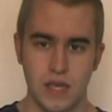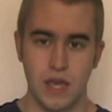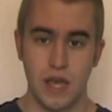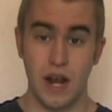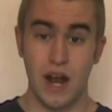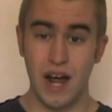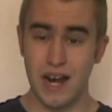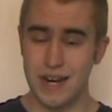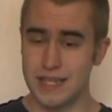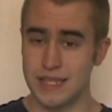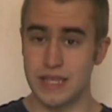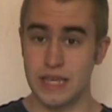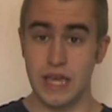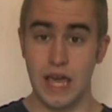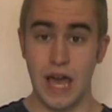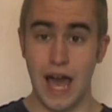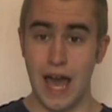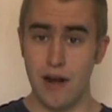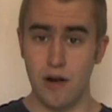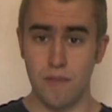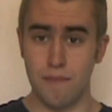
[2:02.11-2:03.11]
And
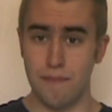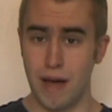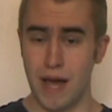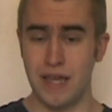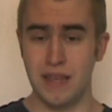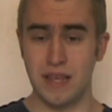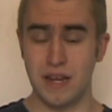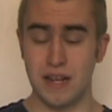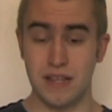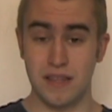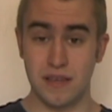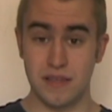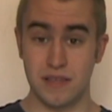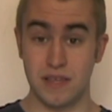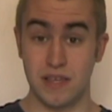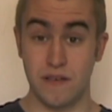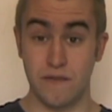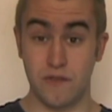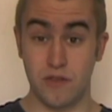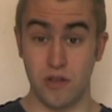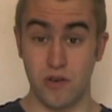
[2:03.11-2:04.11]
honestly, I don't mind that it doesn't
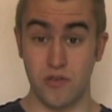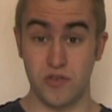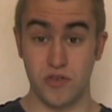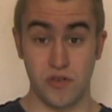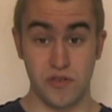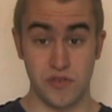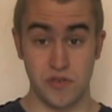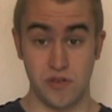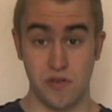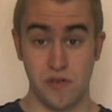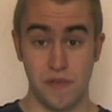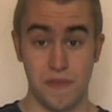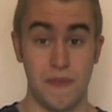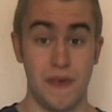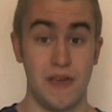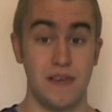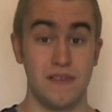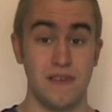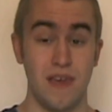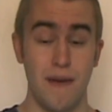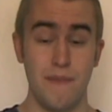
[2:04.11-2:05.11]
give closure to certain
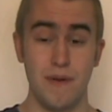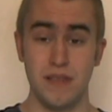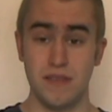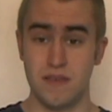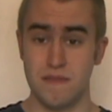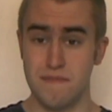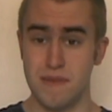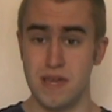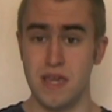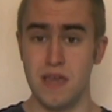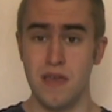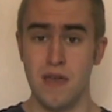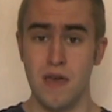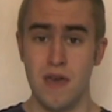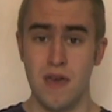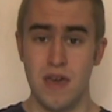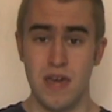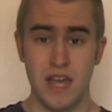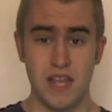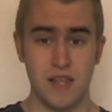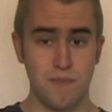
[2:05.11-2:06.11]
things. I mean, to me,
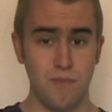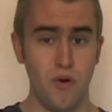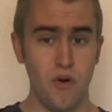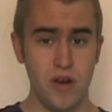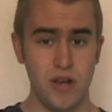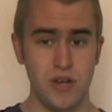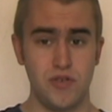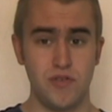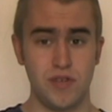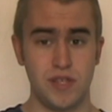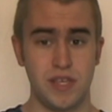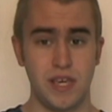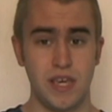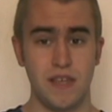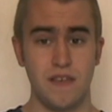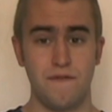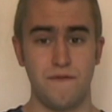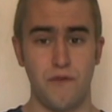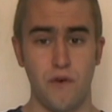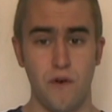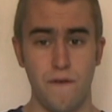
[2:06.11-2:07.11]
it's more
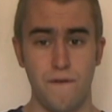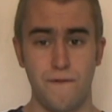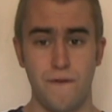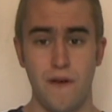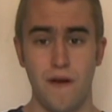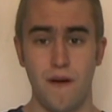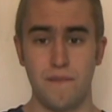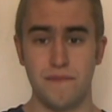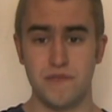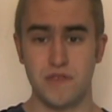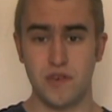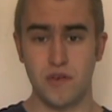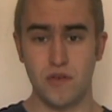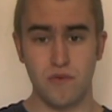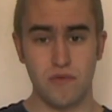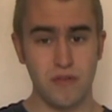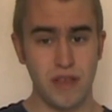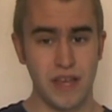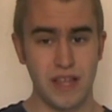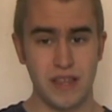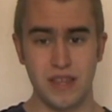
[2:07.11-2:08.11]
interesting for a film
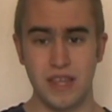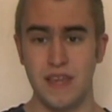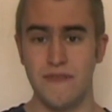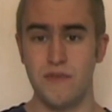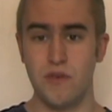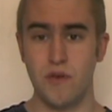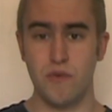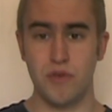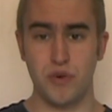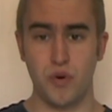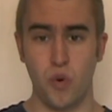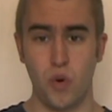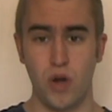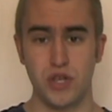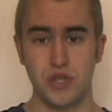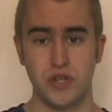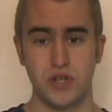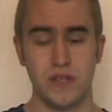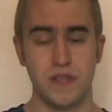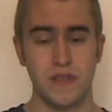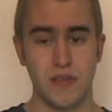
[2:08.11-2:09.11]
to, leave you with
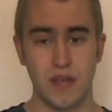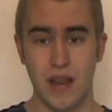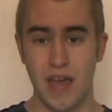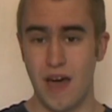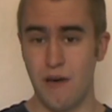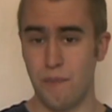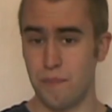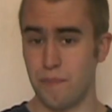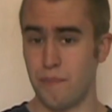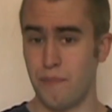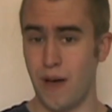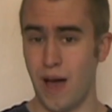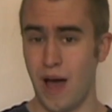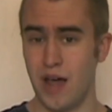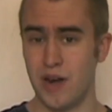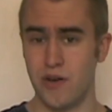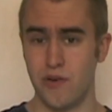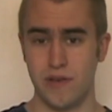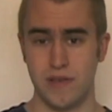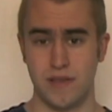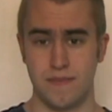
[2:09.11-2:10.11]
questions and help
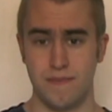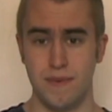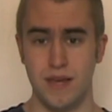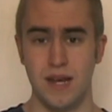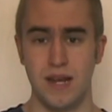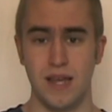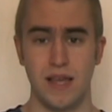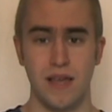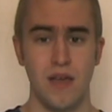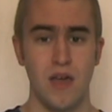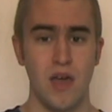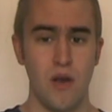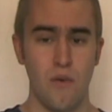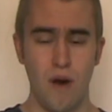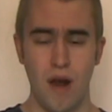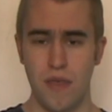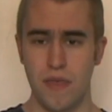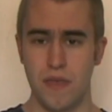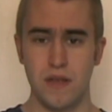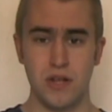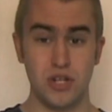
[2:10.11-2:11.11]
ponder its meaning,
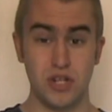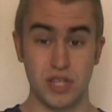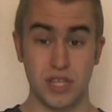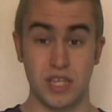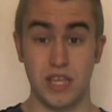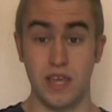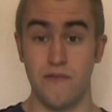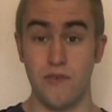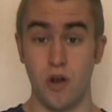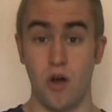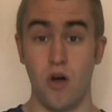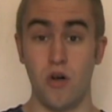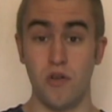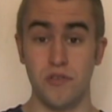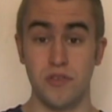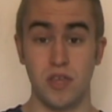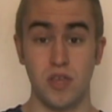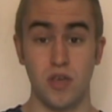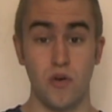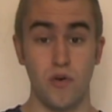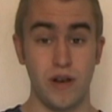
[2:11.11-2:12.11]
rather than just give it all
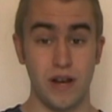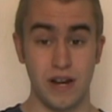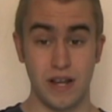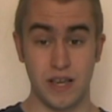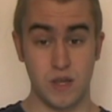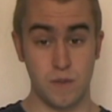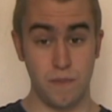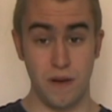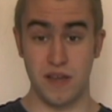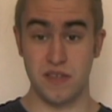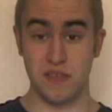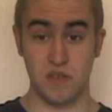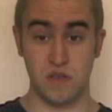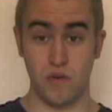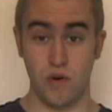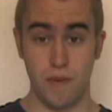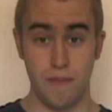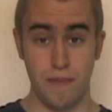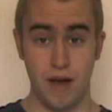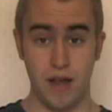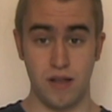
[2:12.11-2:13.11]
to you in an
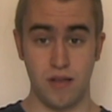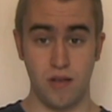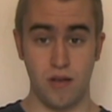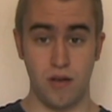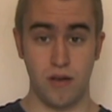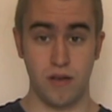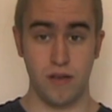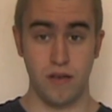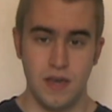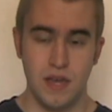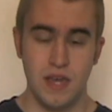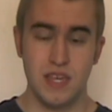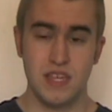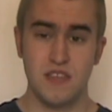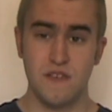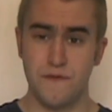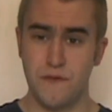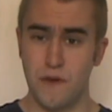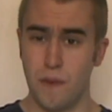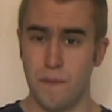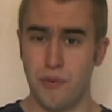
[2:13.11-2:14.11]
expository monologue. Is
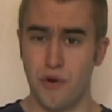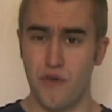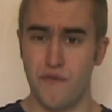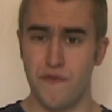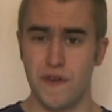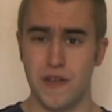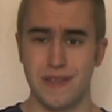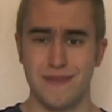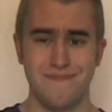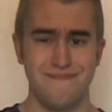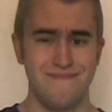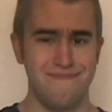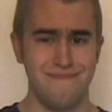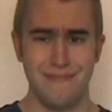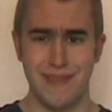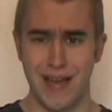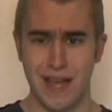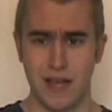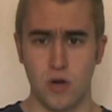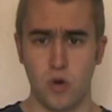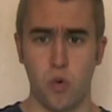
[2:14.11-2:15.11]
the film perfect?
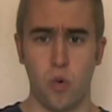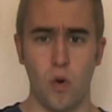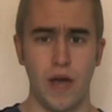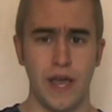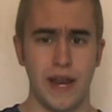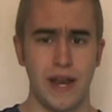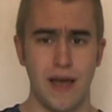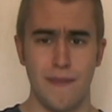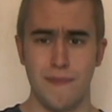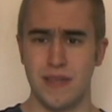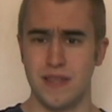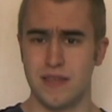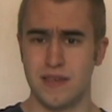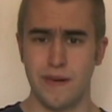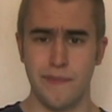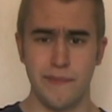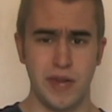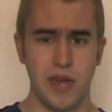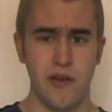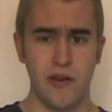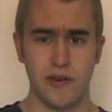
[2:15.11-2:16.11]
Not quite. I mean,
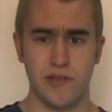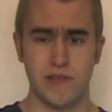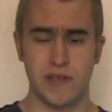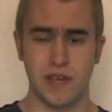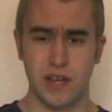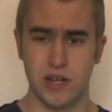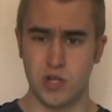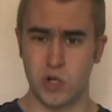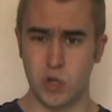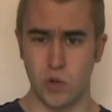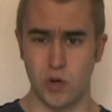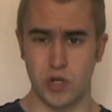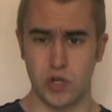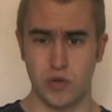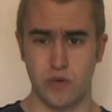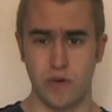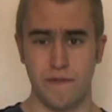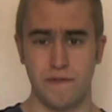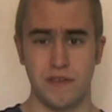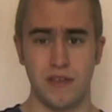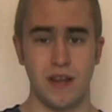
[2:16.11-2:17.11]
some characters get
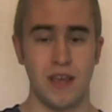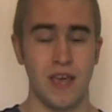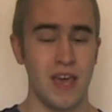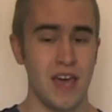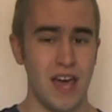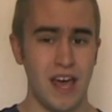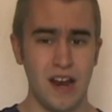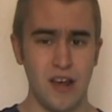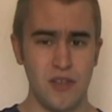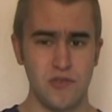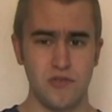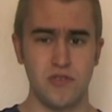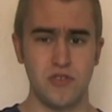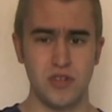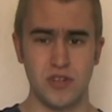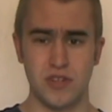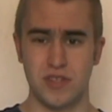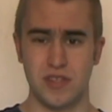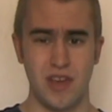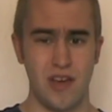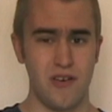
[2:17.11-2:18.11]
short-shrifted, and others are
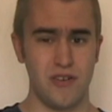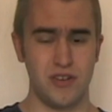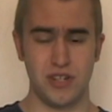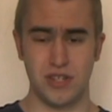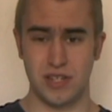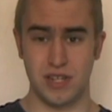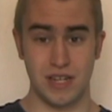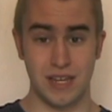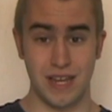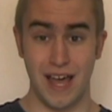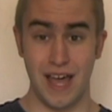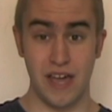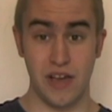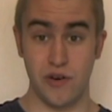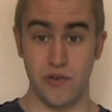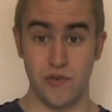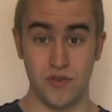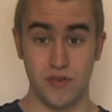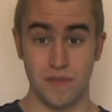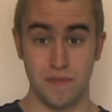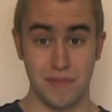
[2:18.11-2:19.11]
just there just to die a
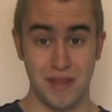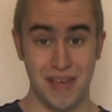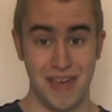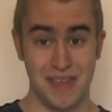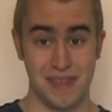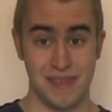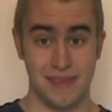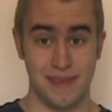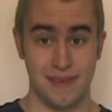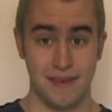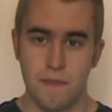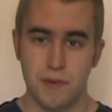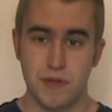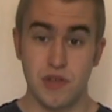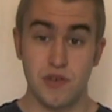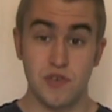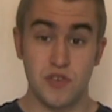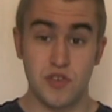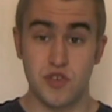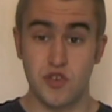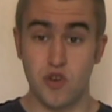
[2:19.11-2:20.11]
gruesome death. But
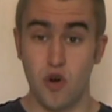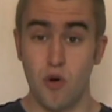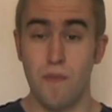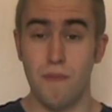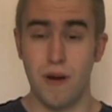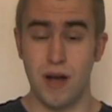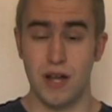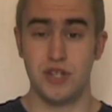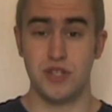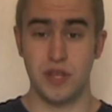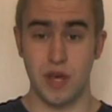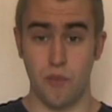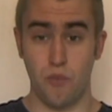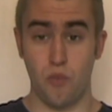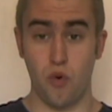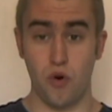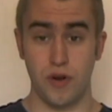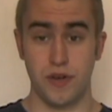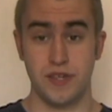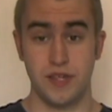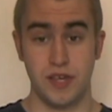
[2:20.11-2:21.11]
there's so much that
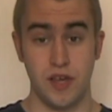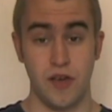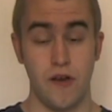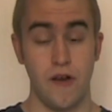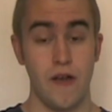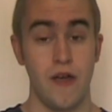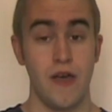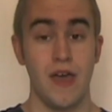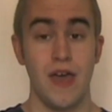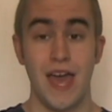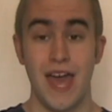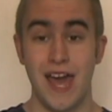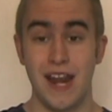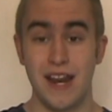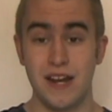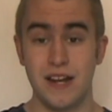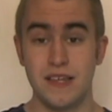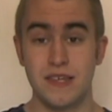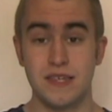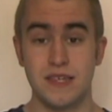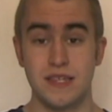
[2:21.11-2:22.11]
works here, and
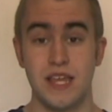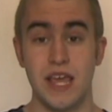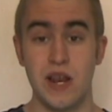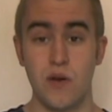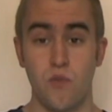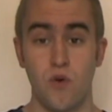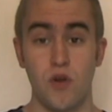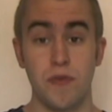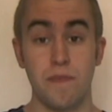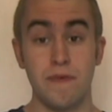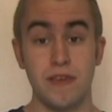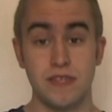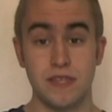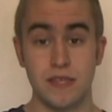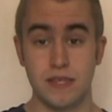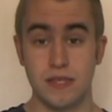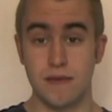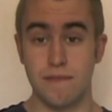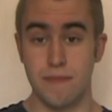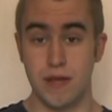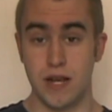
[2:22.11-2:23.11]
it has stayed with me
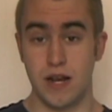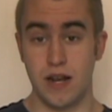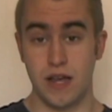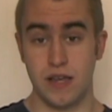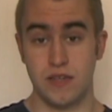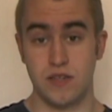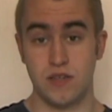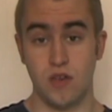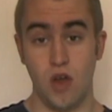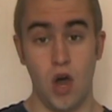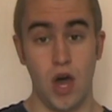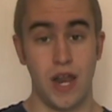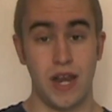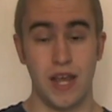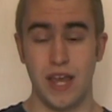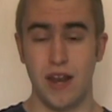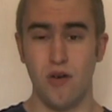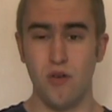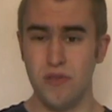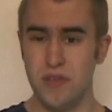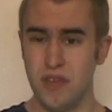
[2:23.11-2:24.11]
since the minute I saw it,
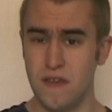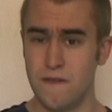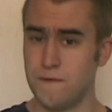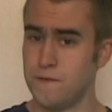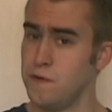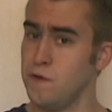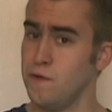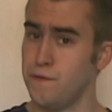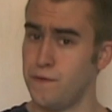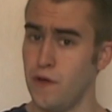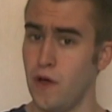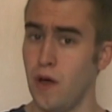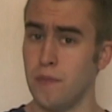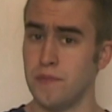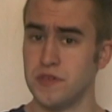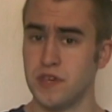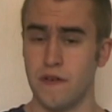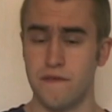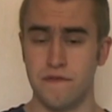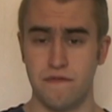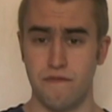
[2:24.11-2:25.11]
and only a few
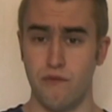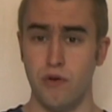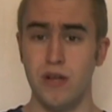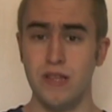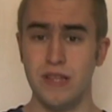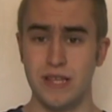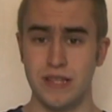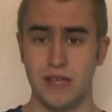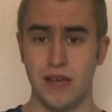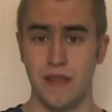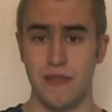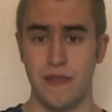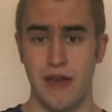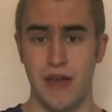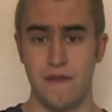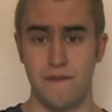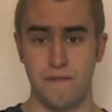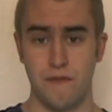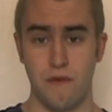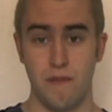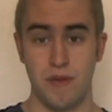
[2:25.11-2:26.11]
films have really done
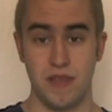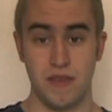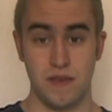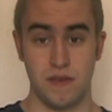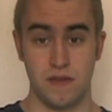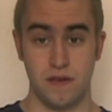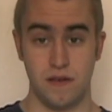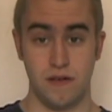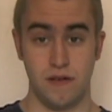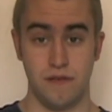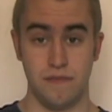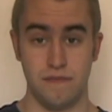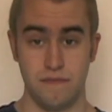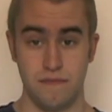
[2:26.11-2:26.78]
that for me this year.